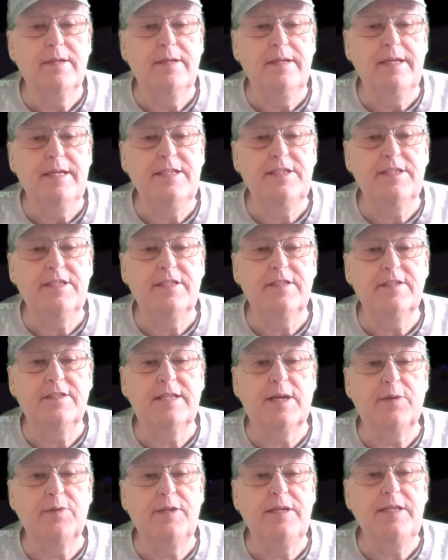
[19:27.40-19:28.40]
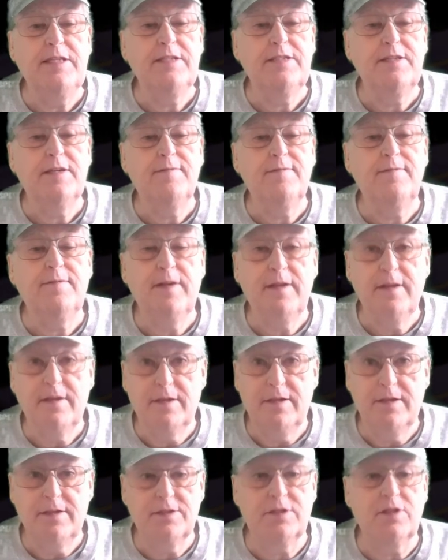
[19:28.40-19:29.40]
East and southeast of
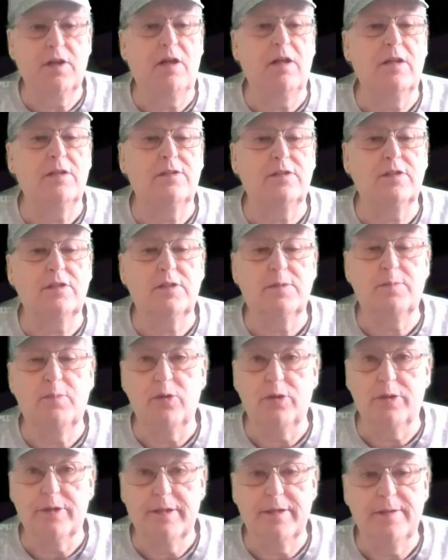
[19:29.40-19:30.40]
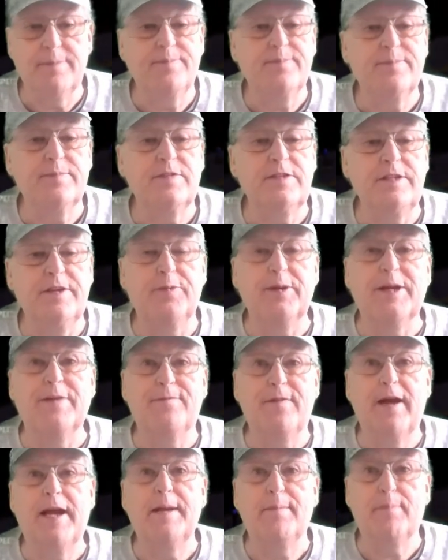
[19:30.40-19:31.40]
Salzburg. See if we can
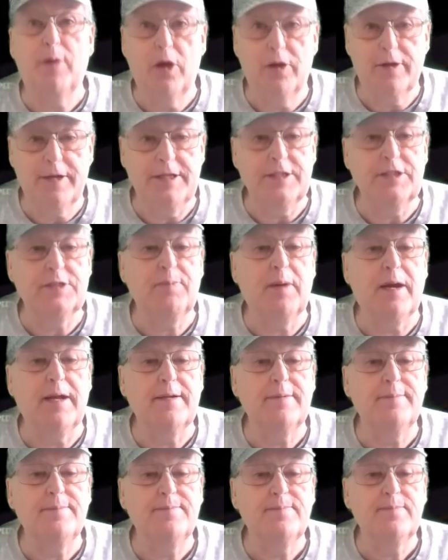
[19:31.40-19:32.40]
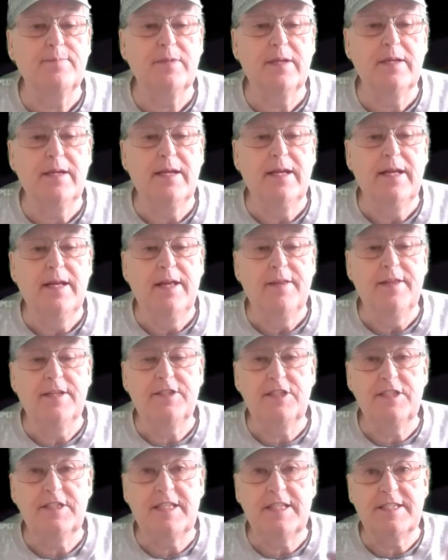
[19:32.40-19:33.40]
find a park.
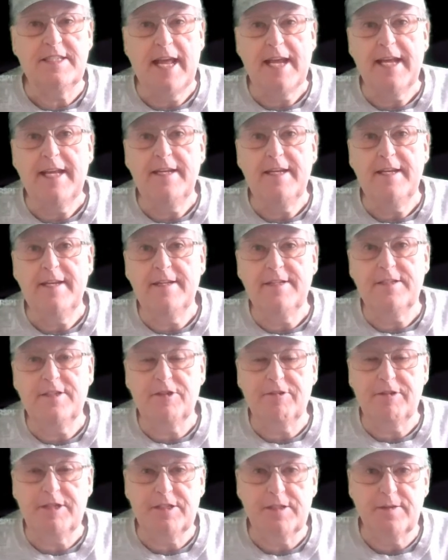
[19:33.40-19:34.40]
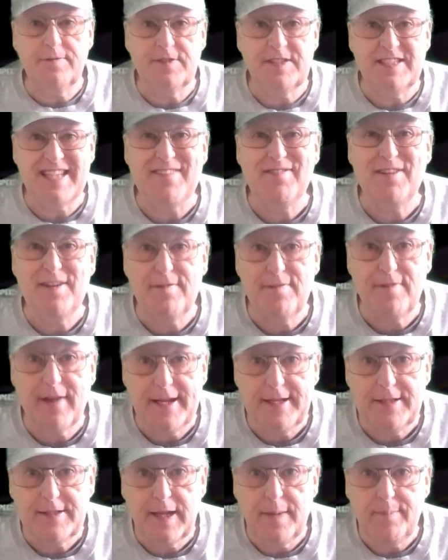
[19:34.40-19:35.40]
This is the second in a series of 7
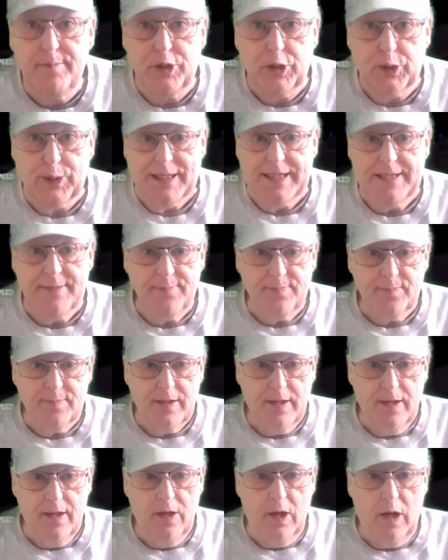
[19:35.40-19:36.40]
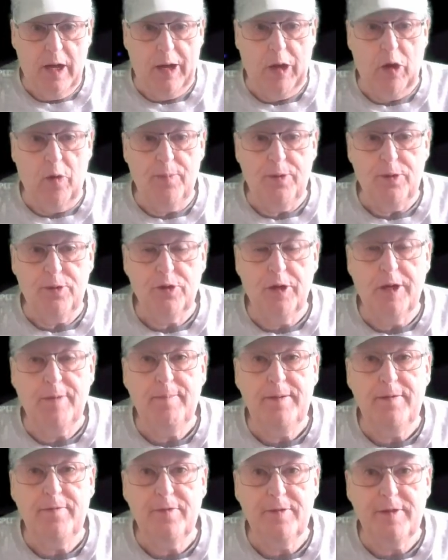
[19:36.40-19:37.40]
flights I'm doing. I hope you join
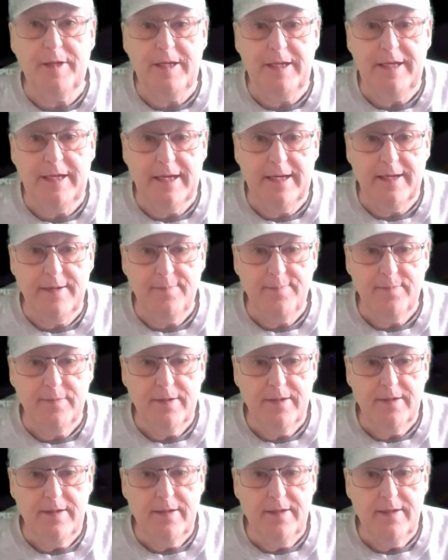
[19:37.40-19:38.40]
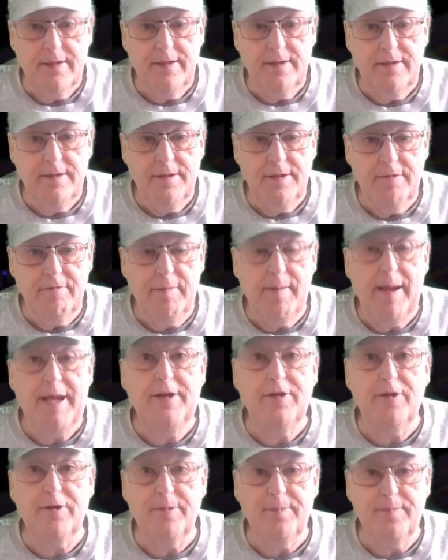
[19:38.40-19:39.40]
me for the
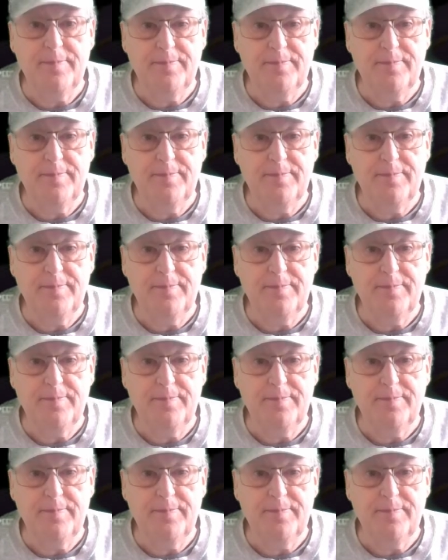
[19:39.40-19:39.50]
remainder.